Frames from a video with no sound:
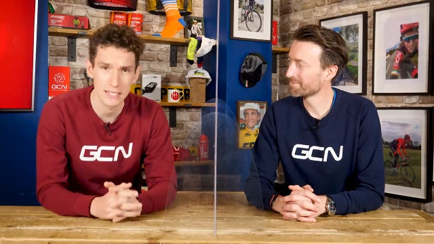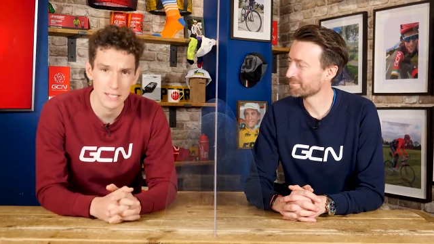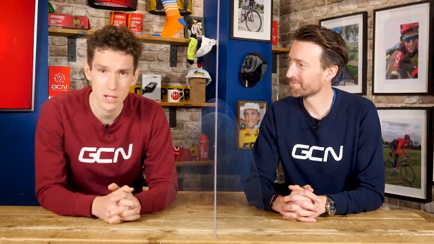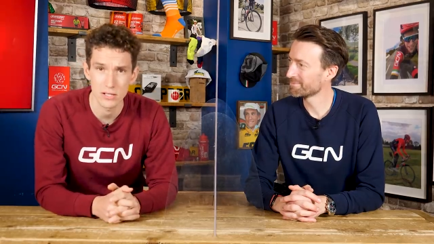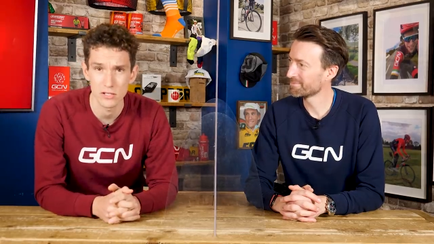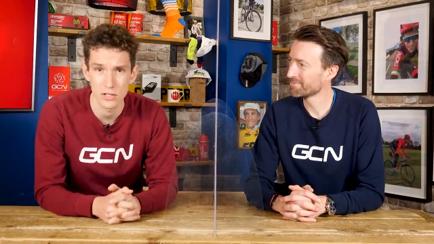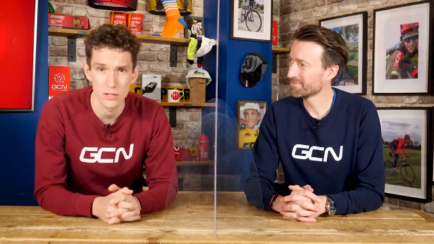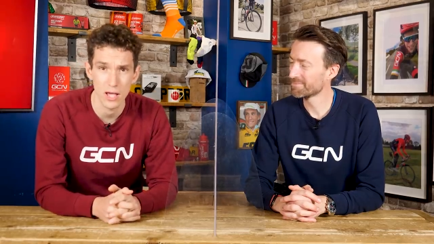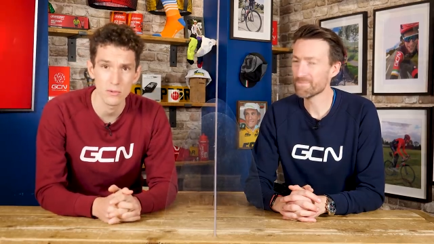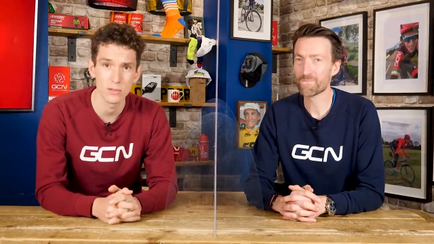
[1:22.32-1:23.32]
Speaker 1: design
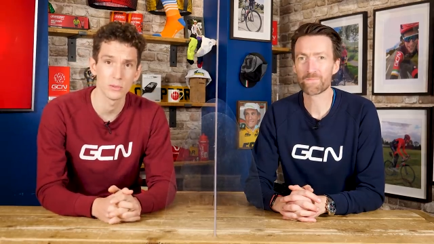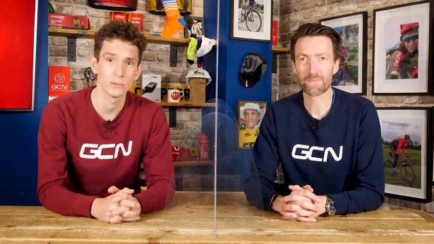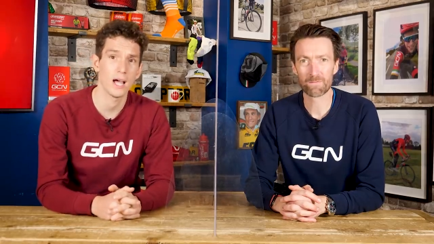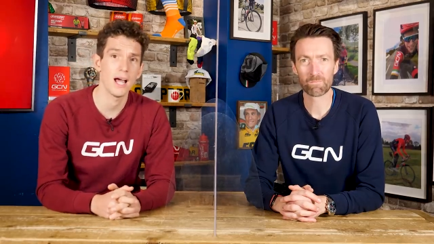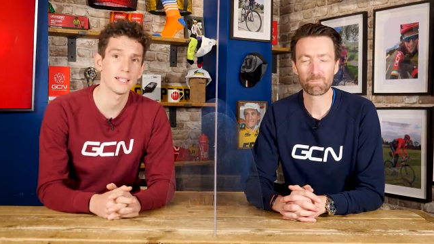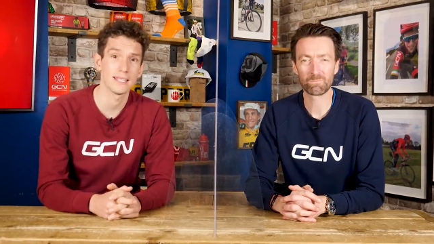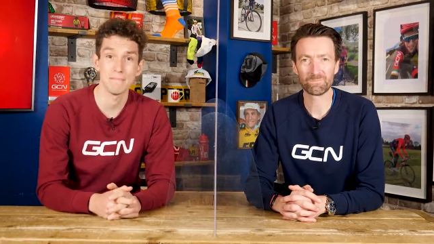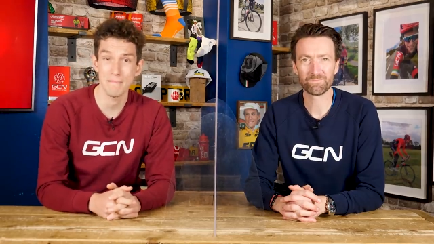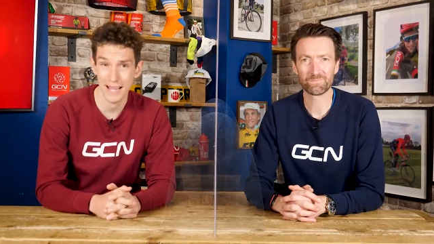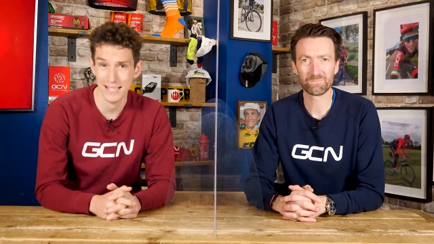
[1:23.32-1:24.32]
studio called Archi
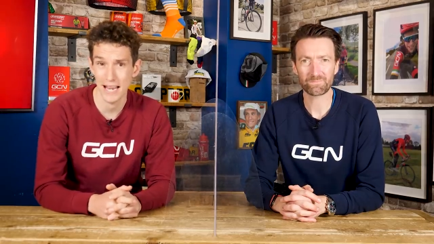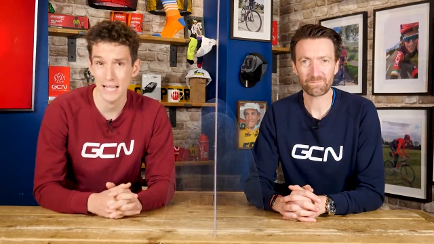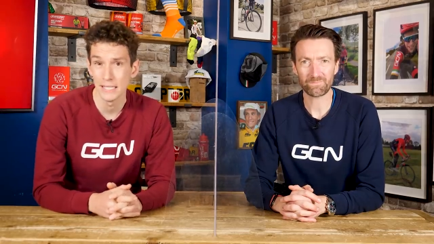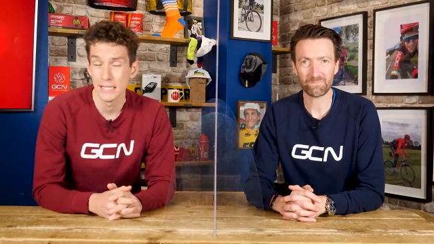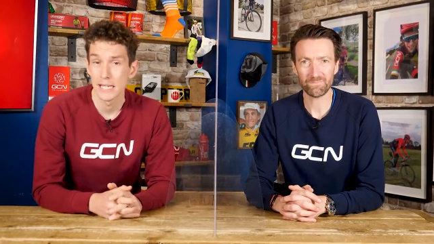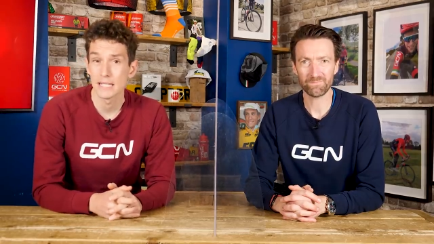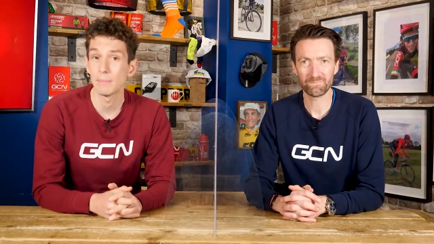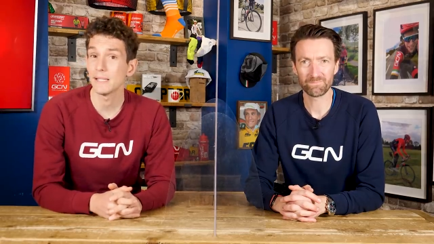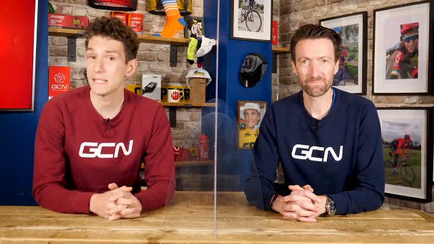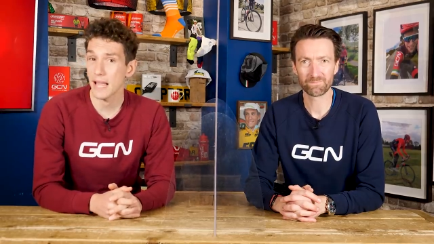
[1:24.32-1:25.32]
Magna.
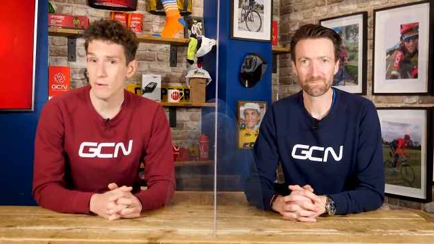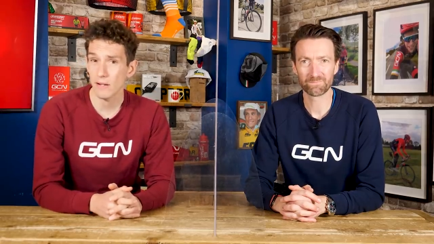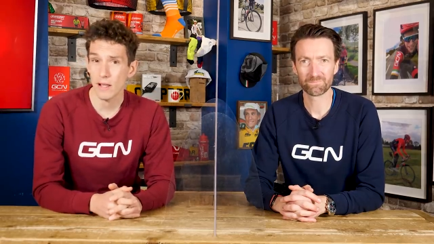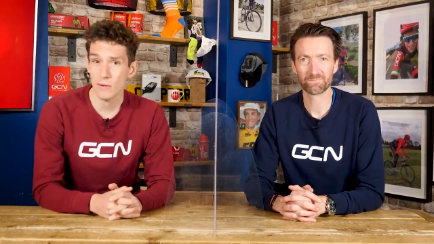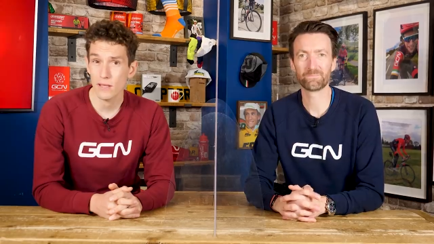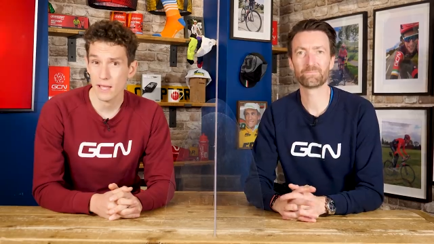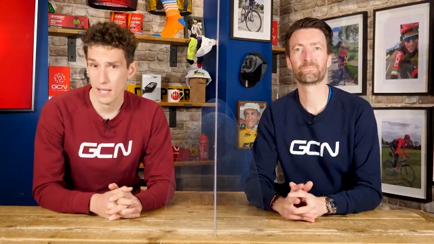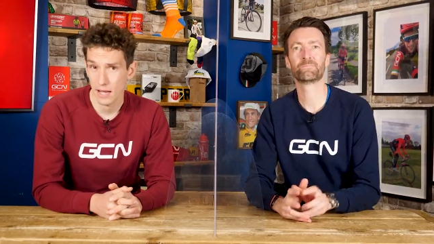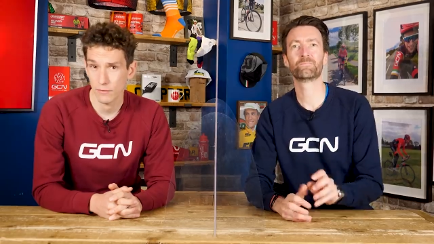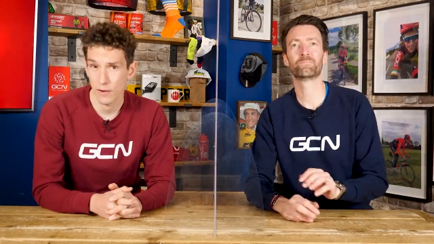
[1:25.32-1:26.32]
Simply download their
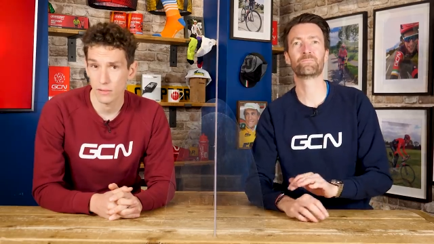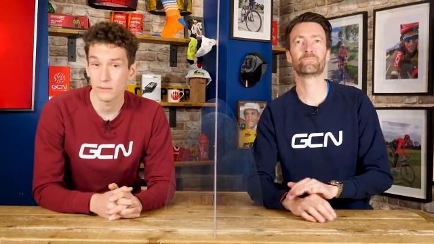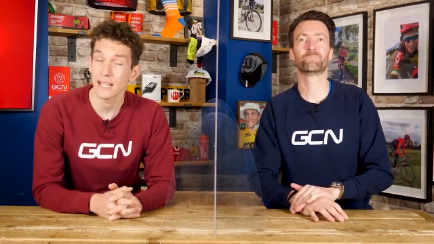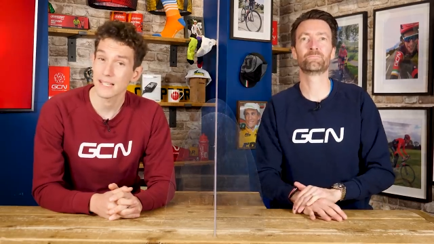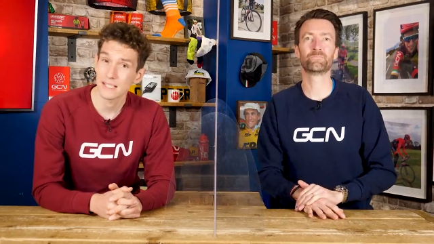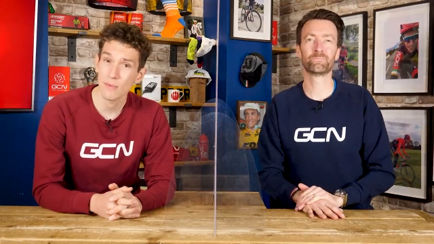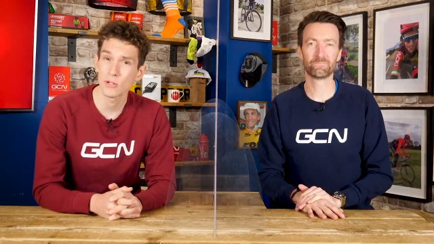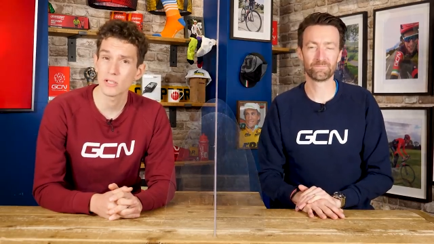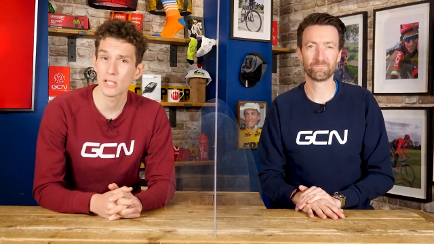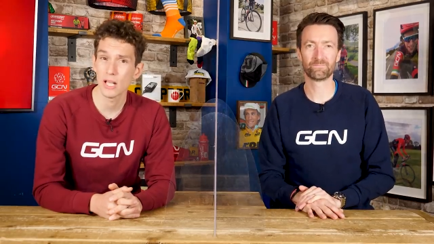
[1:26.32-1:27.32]
CAD file, get
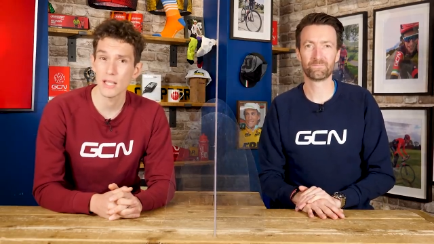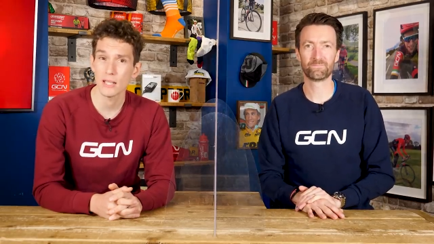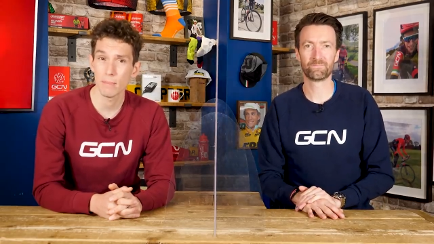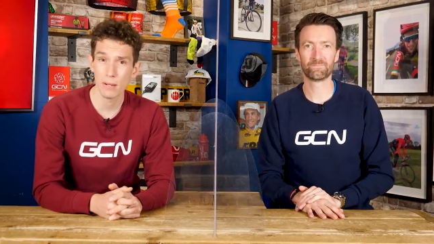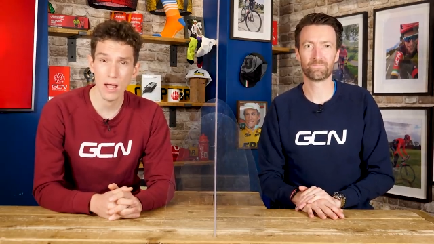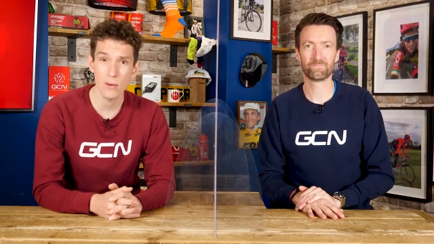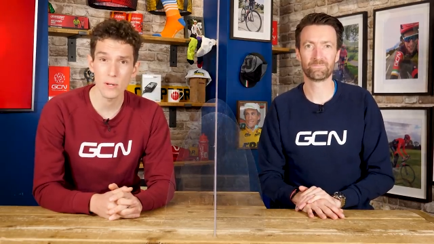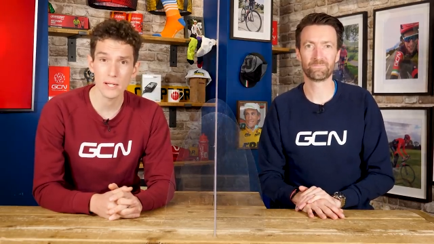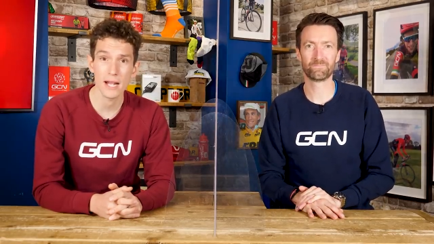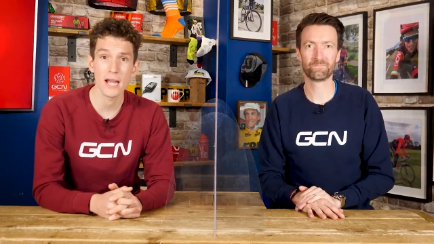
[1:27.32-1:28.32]
someone to cut your
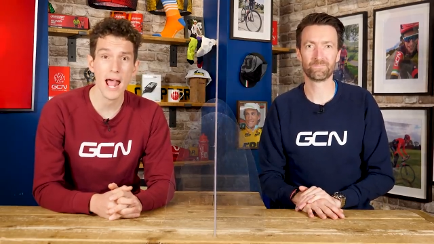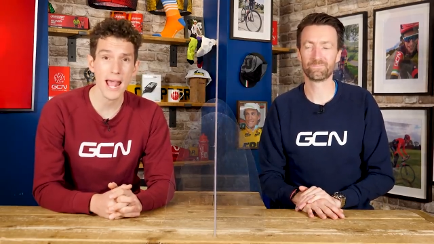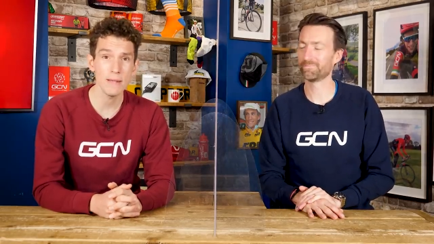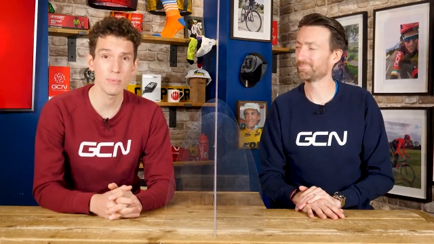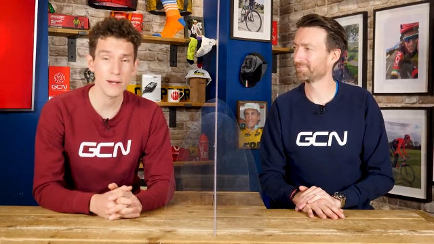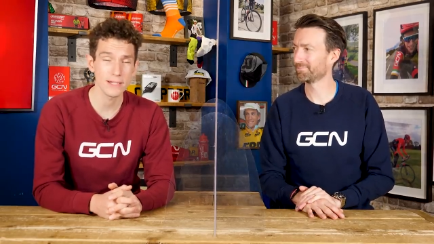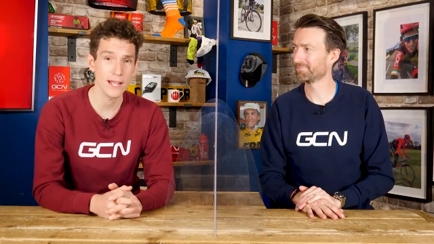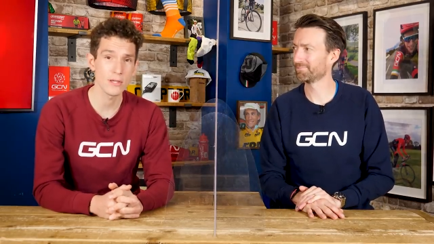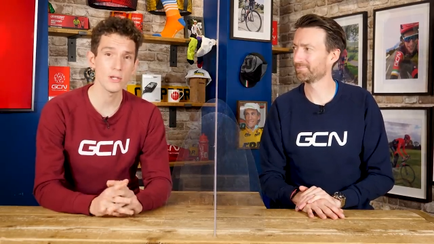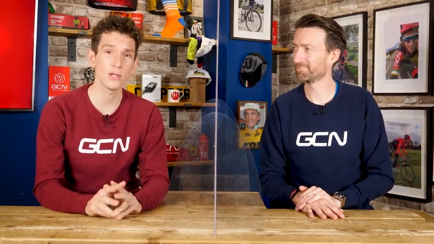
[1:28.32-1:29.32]
plywood, and hey
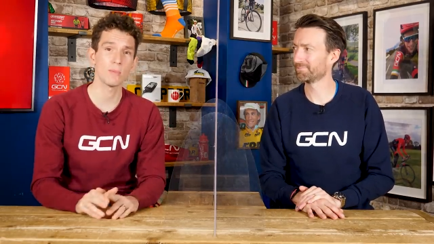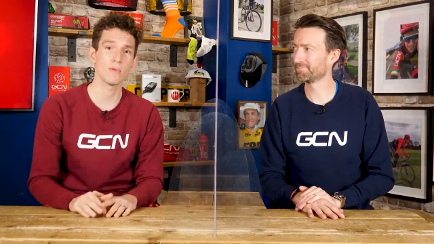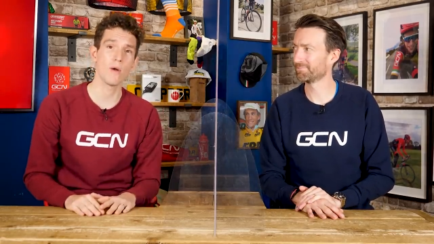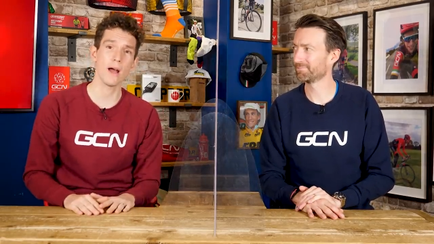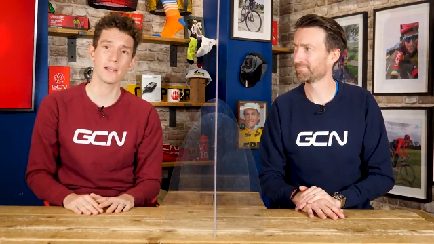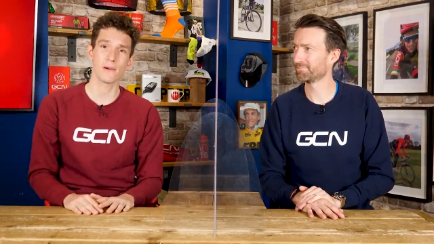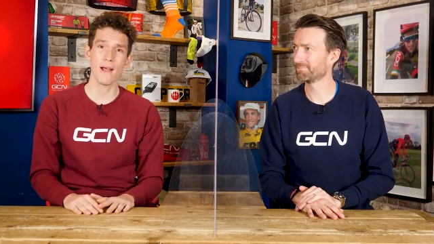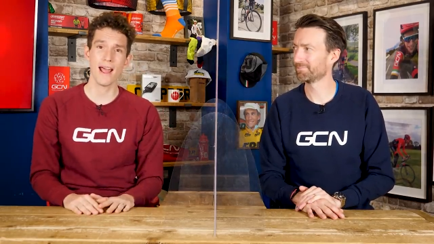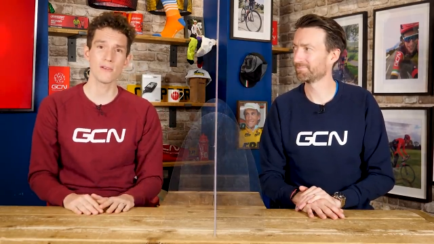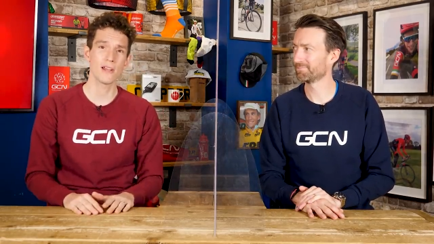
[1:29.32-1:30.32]
presto, you could be riding
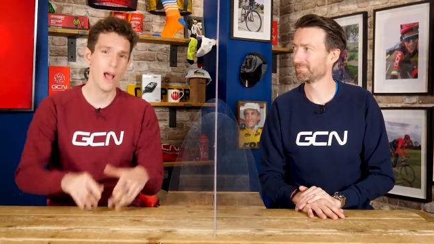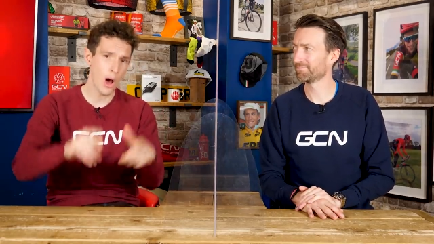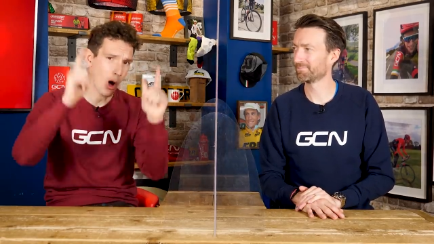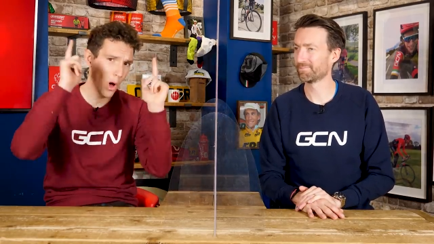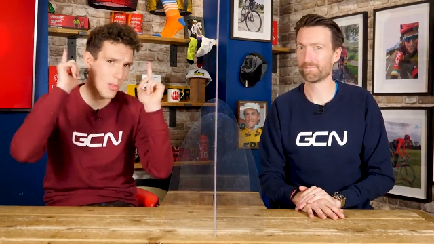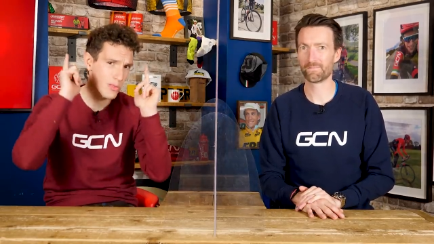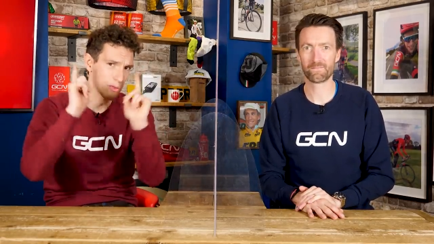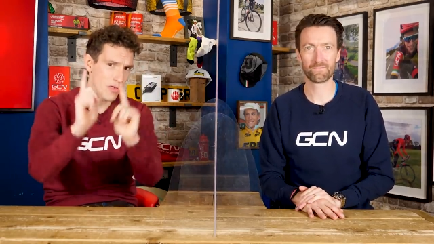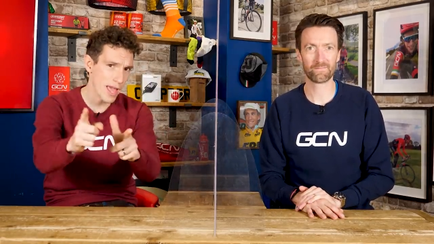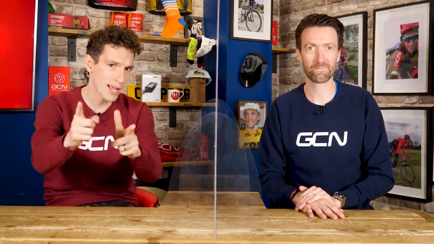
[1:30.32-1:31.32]
around on
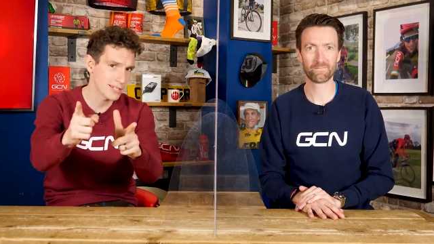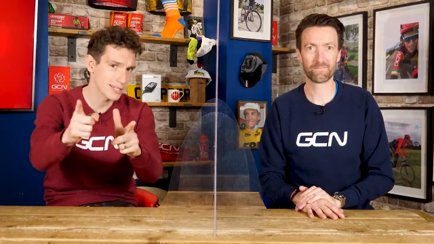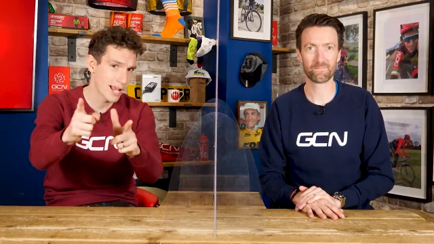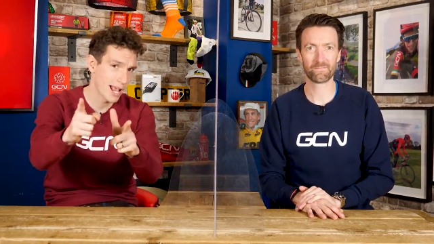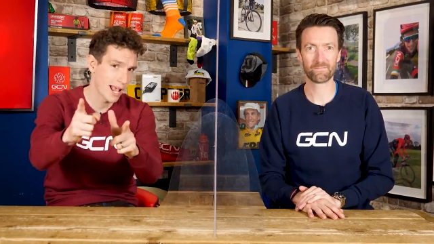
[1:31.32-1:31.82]
this.